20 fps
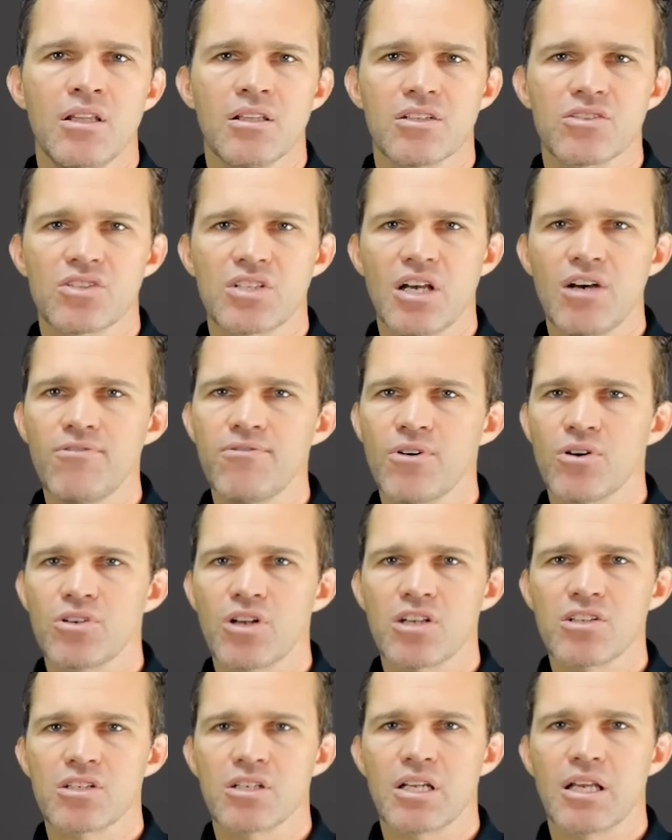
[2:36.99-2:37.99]
The cell phone
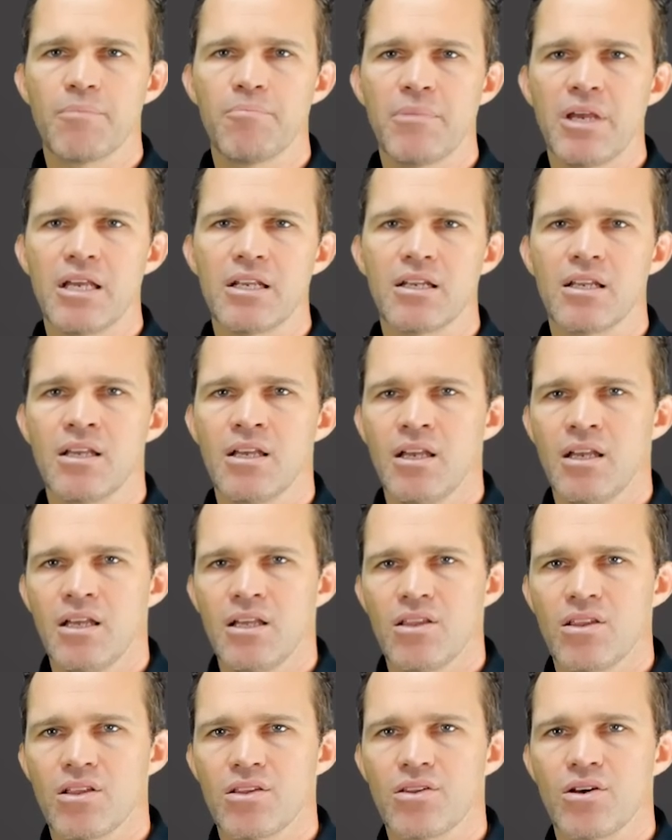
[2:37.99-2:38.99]
doesn't emit
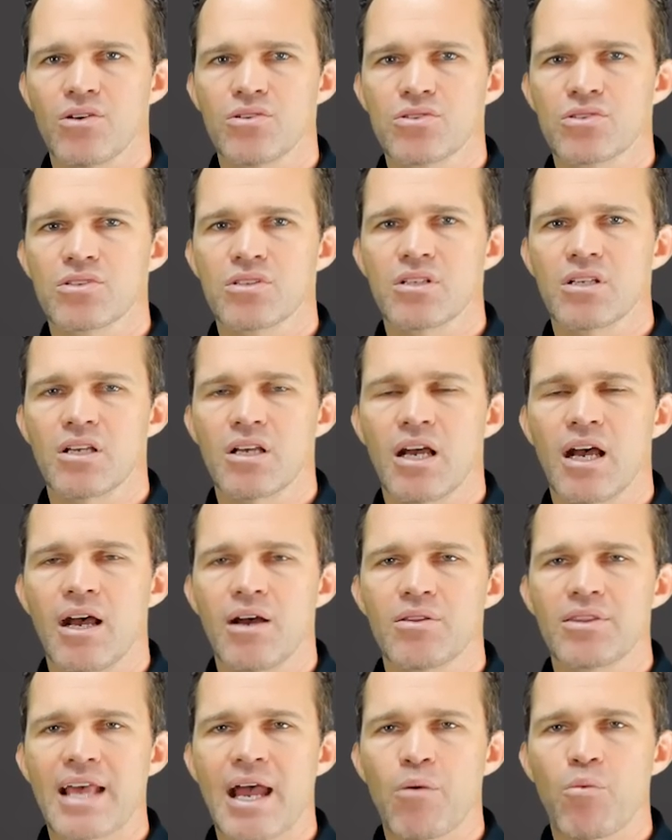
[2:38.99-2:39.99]

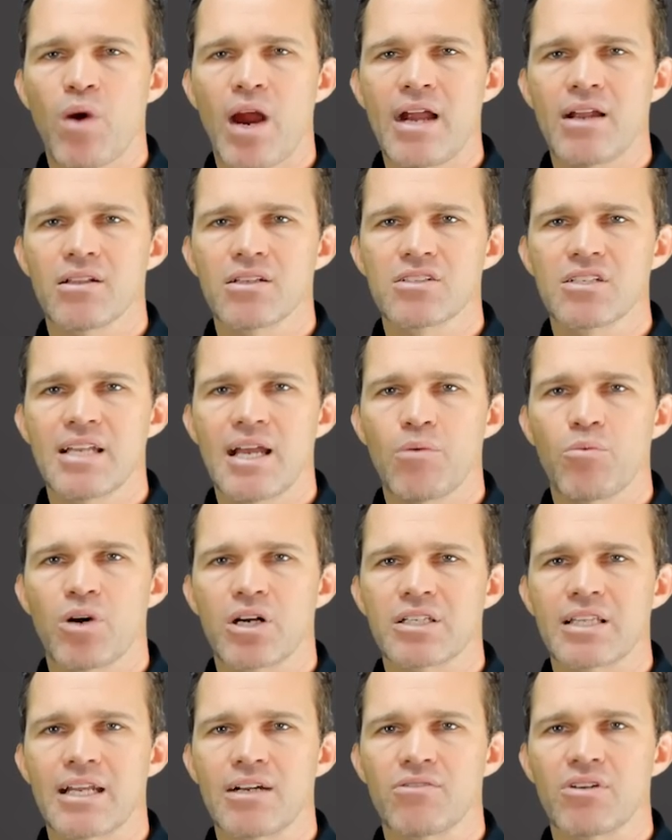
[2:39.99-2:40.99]
that wireless
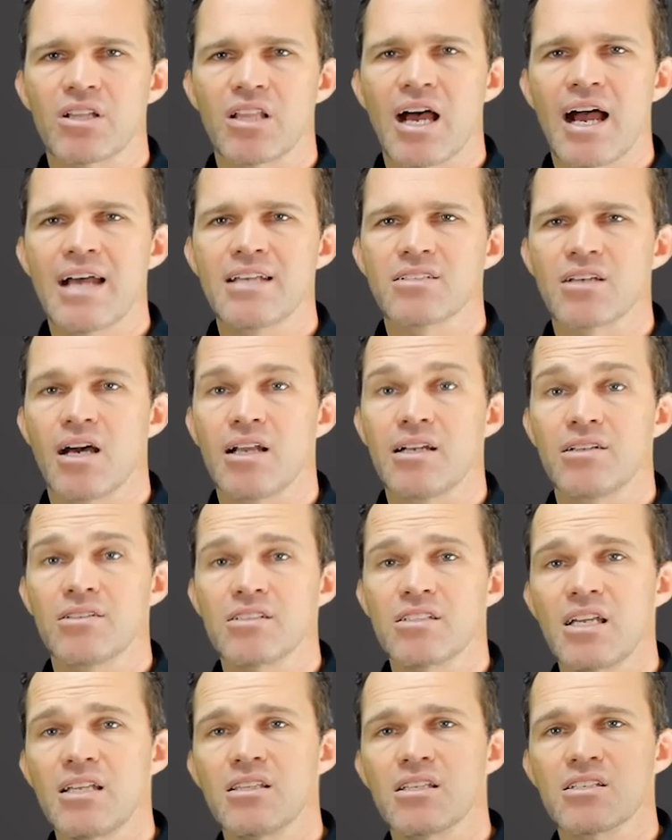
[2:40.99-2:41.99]
network that it relies on.
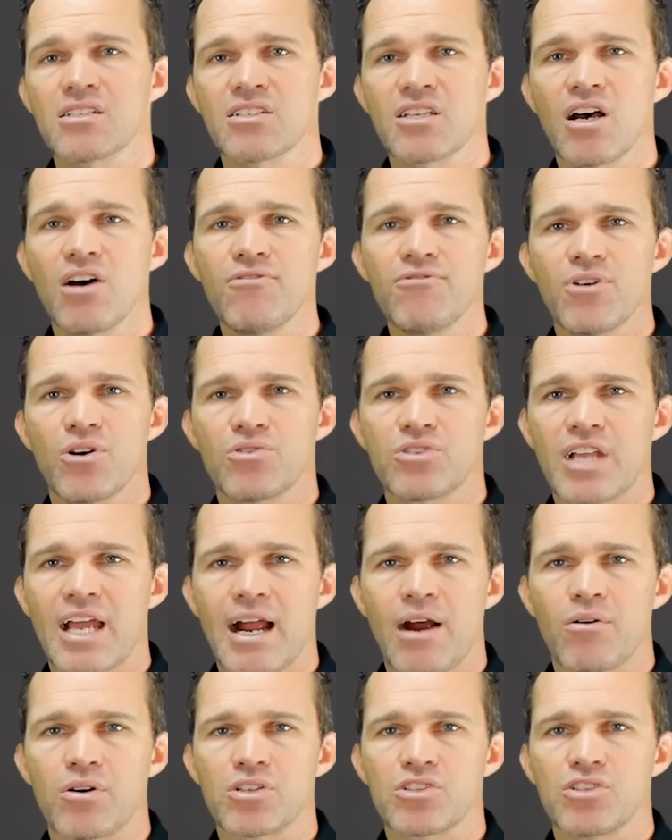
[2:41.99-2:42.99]
Instead, the cell phone
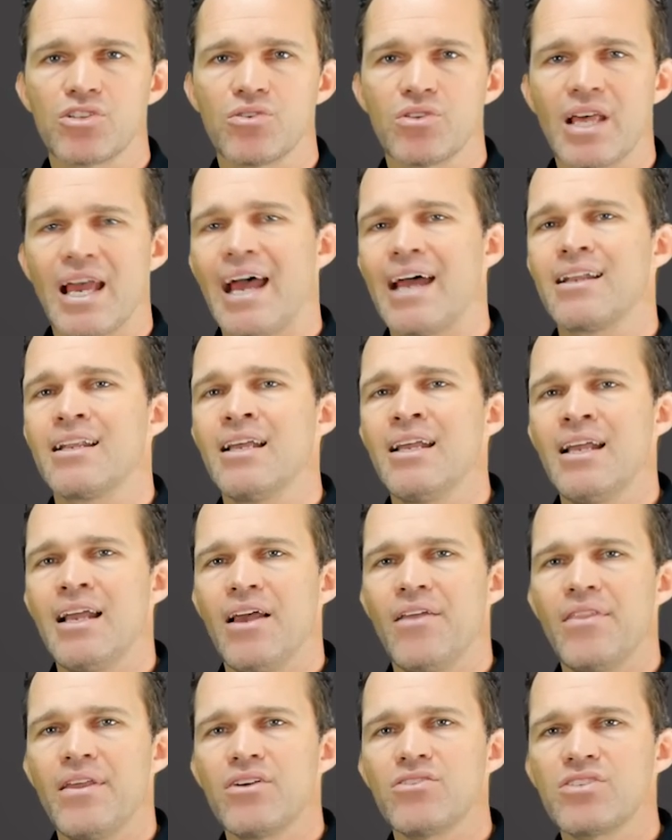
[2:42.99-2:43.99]
towers do that.
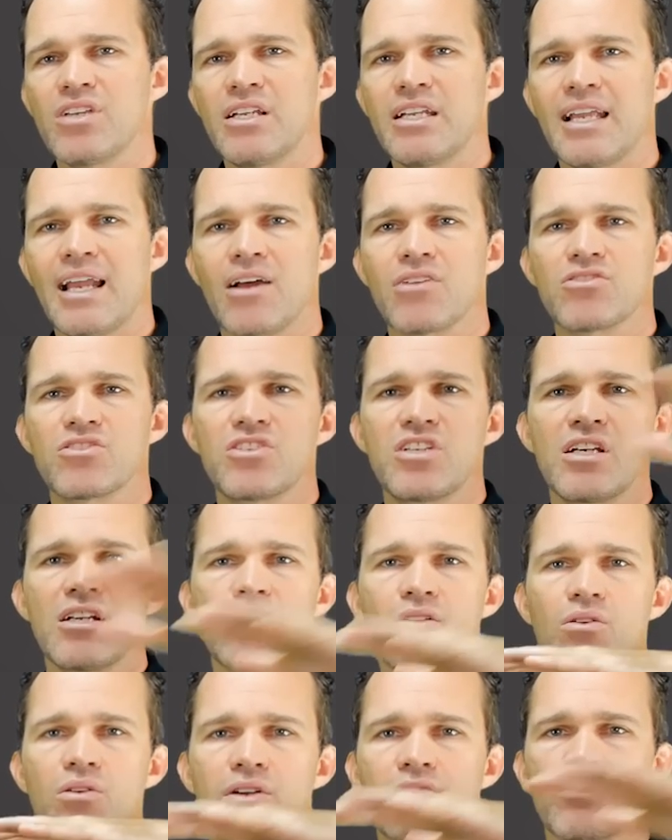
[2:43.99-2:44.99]
And they're sending out
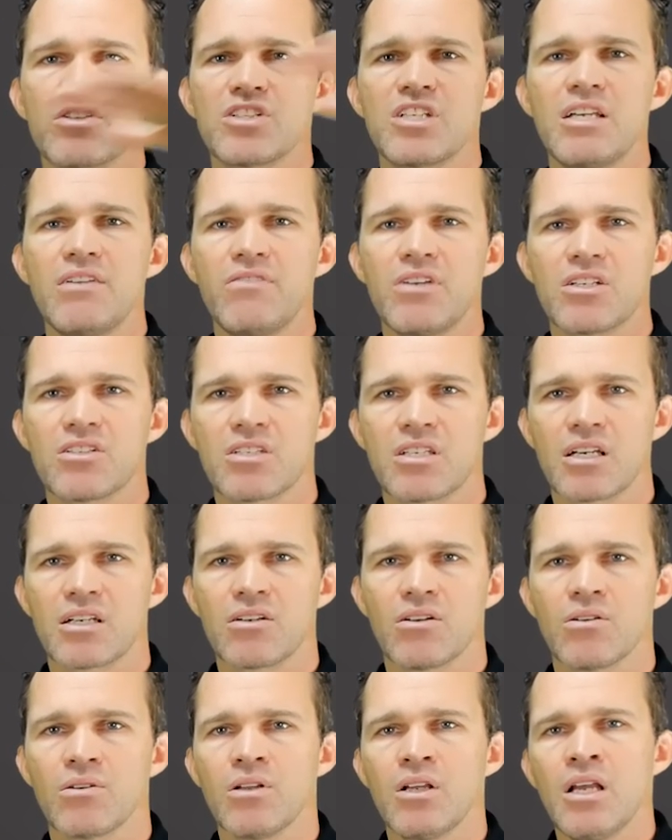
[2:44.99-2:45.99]
signal and receiving
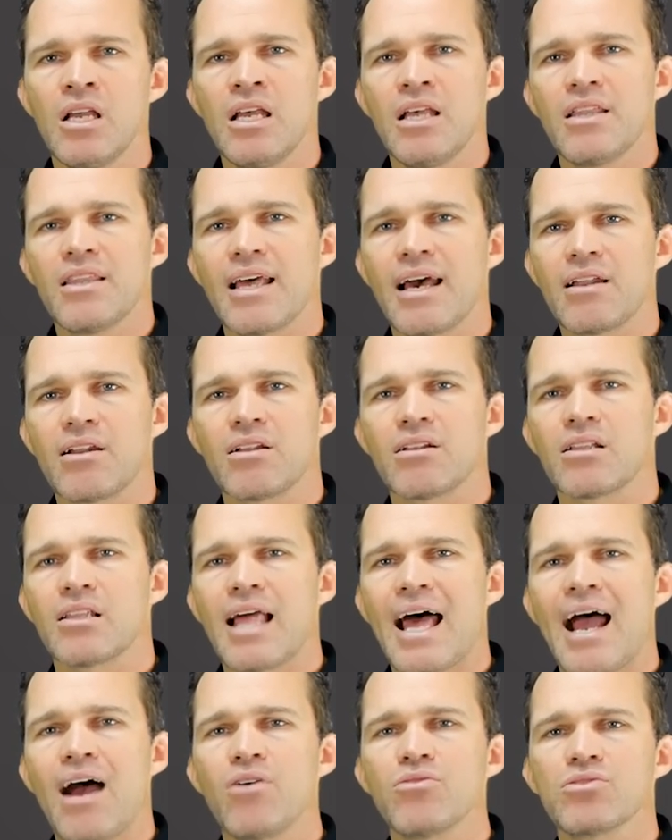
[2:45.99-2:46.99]
signal that
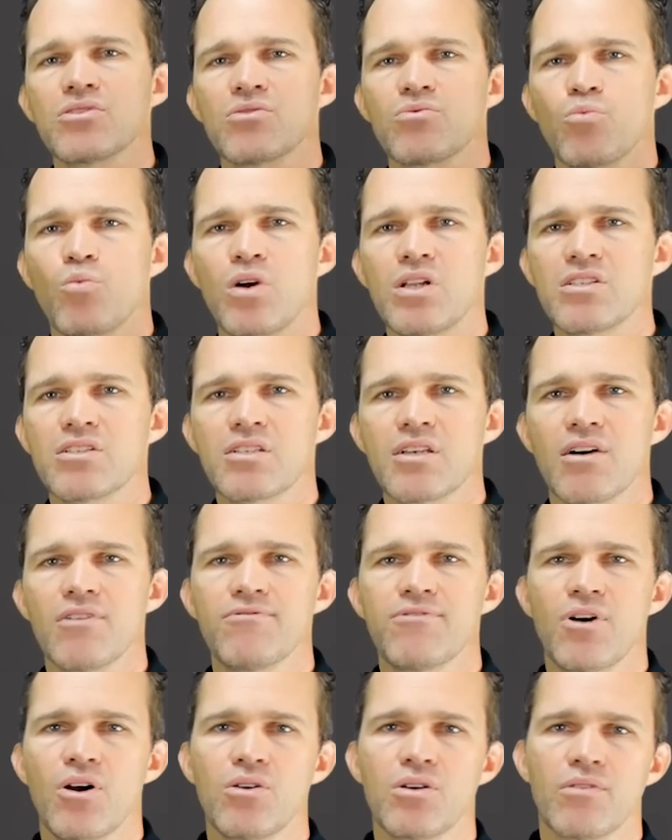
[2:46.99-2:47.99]
allows one cell
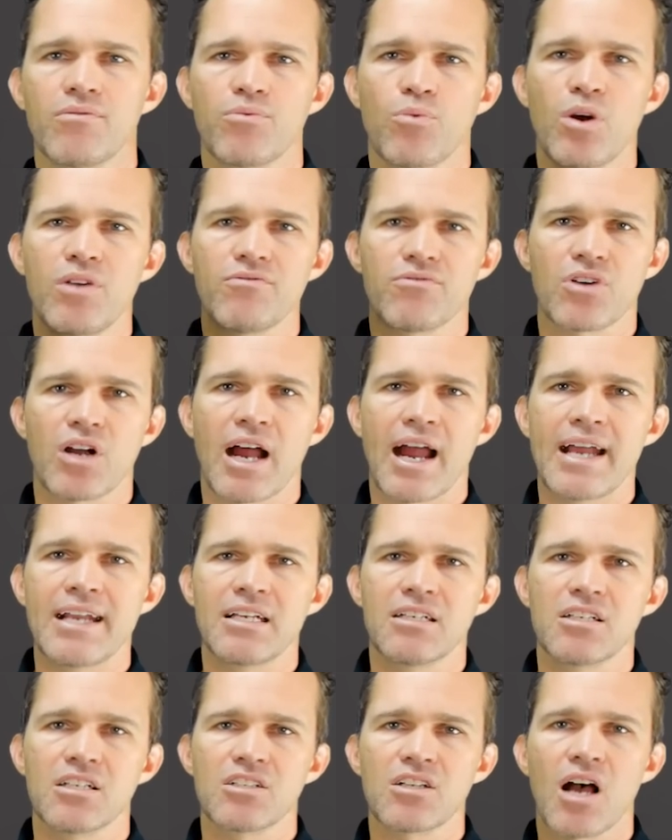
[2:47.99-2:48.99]
phone of one
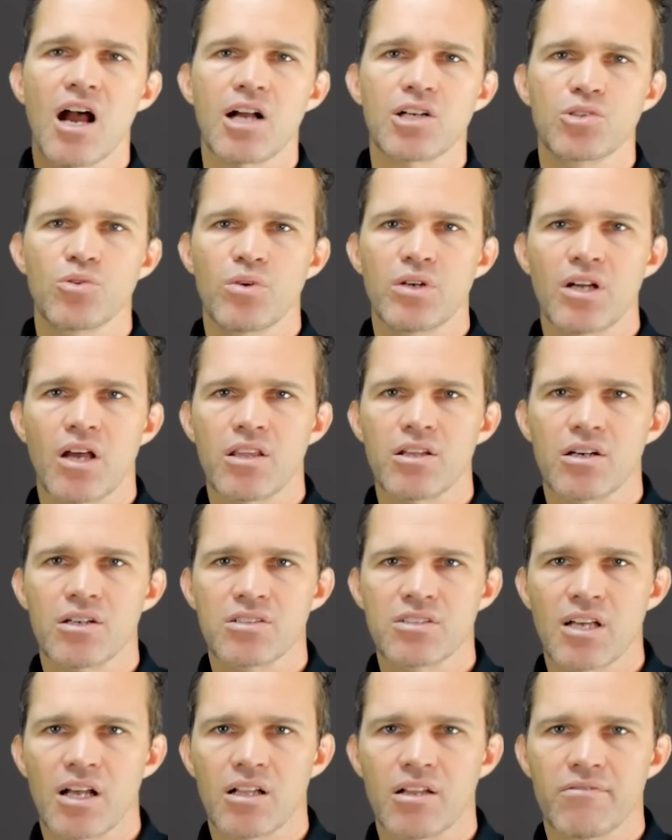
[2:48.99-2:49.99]
variety to talk to another
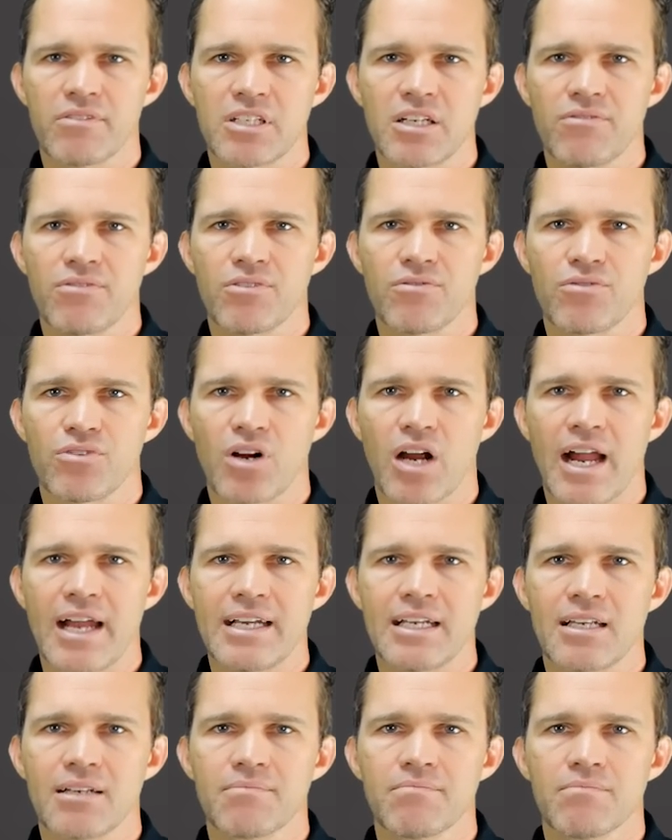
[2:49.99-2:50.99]
cell of a different
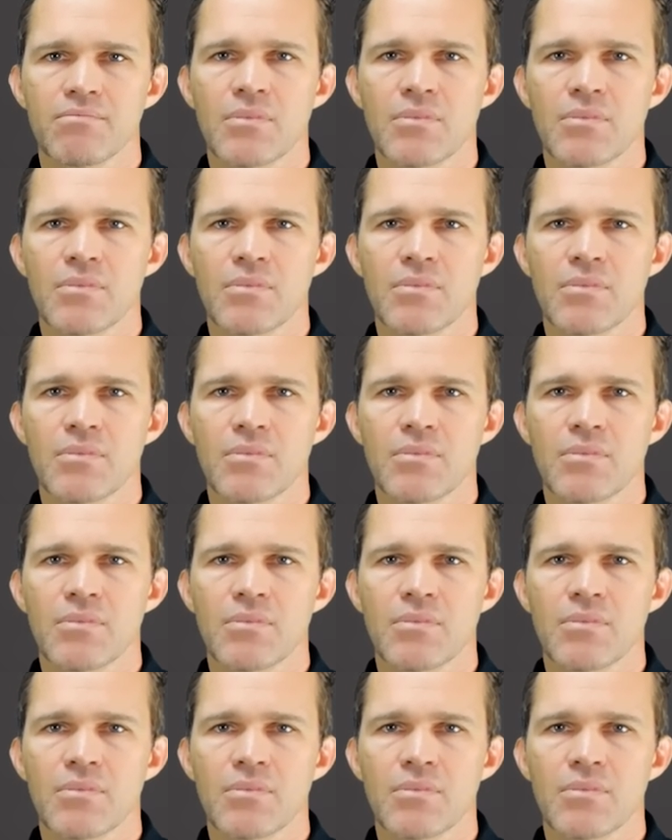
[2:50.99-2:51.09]
variety.